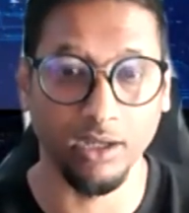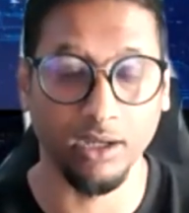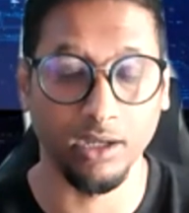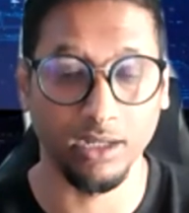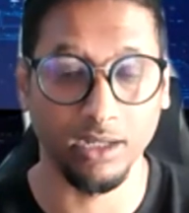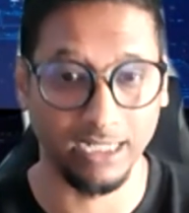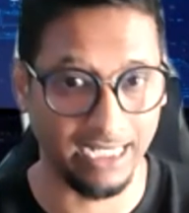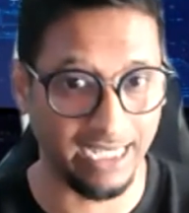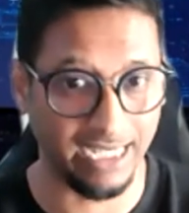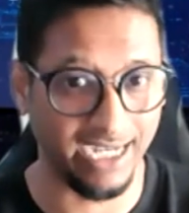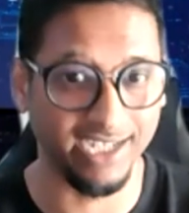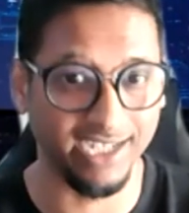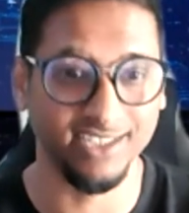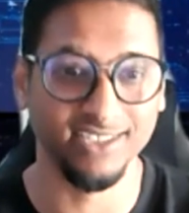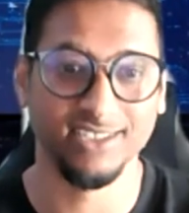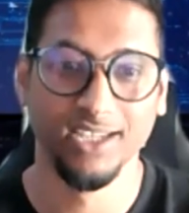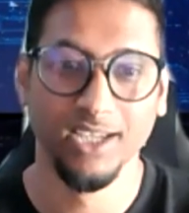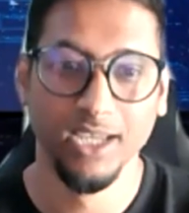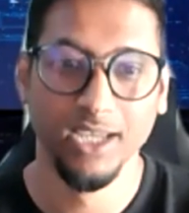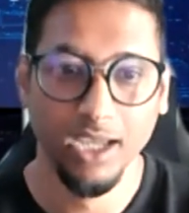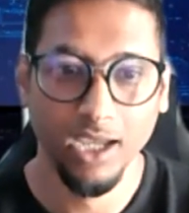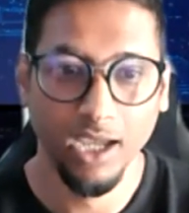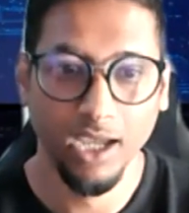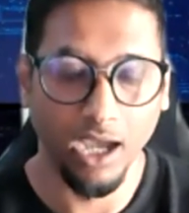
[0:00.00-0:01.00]
clients
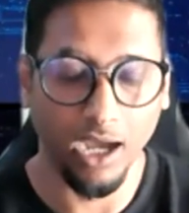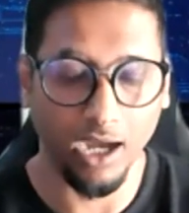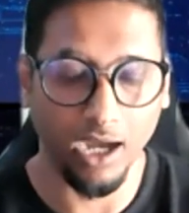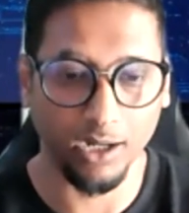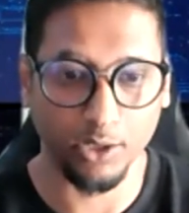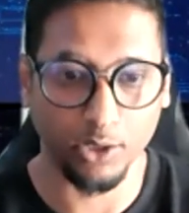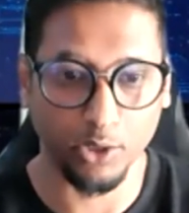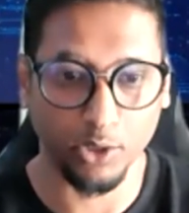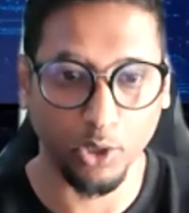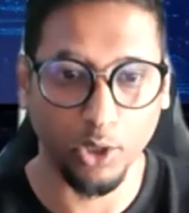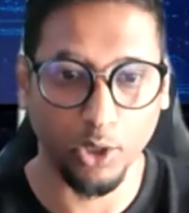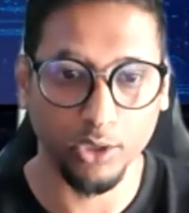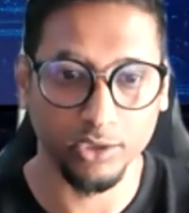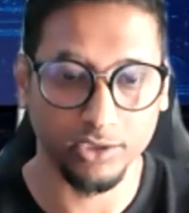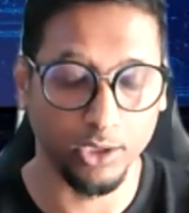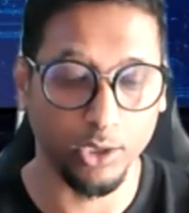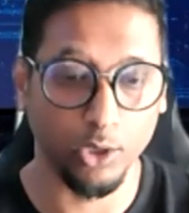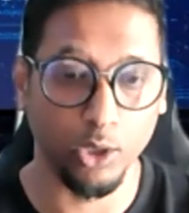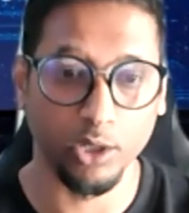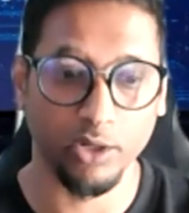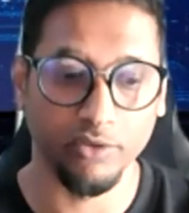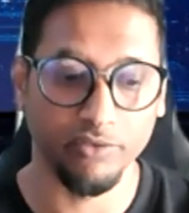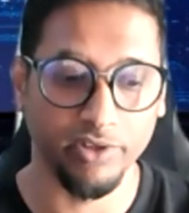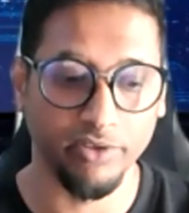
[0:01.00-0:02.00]
across a
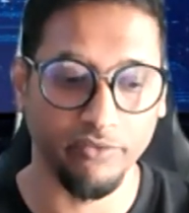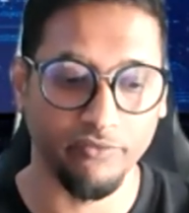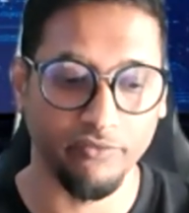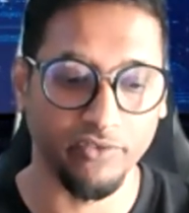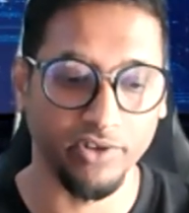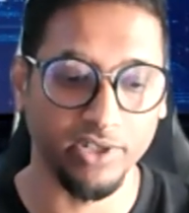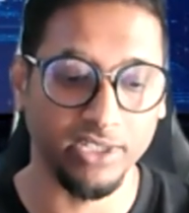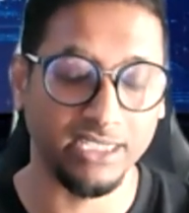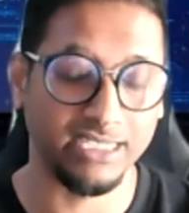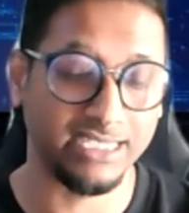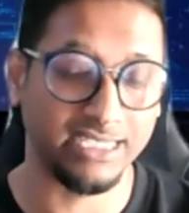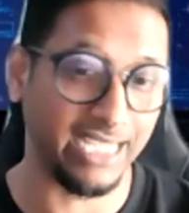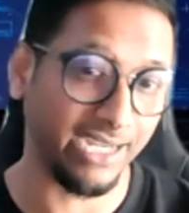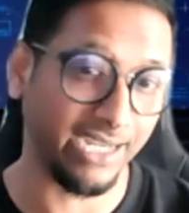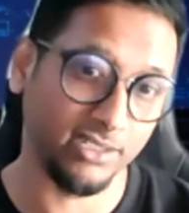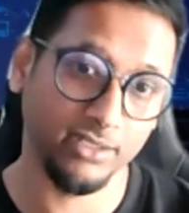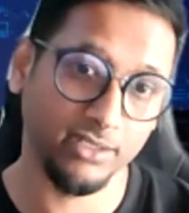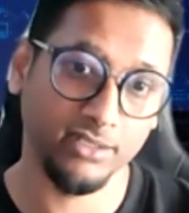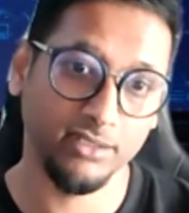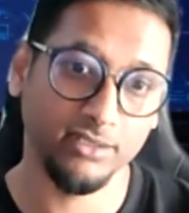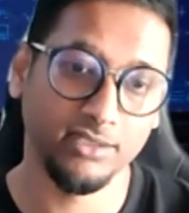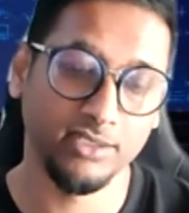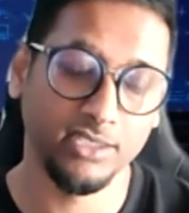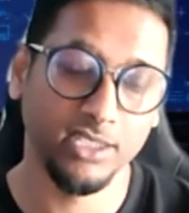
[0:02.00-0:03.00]
lot of different
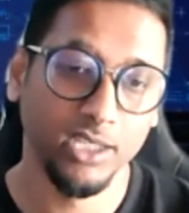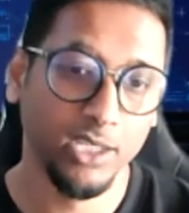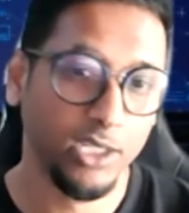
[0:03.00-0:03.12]
sectors.